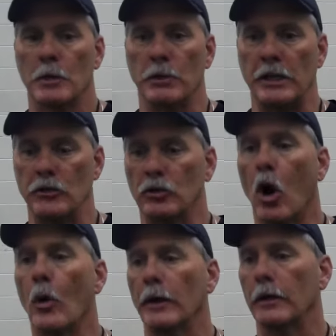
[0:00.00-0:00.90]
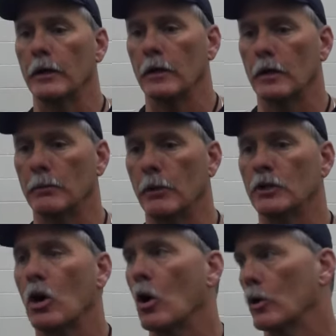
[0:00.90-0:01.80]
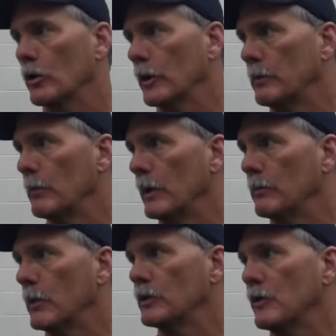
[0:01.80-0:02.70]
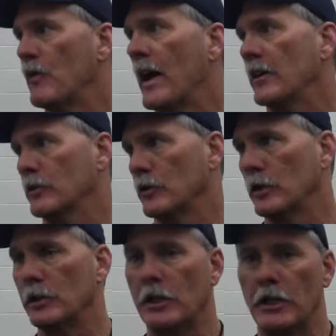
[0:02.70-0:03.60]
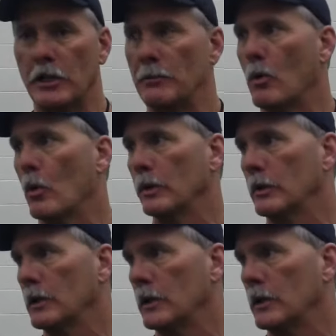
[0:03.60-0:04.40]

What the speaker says: But he's going much harder and much faster than he did at any point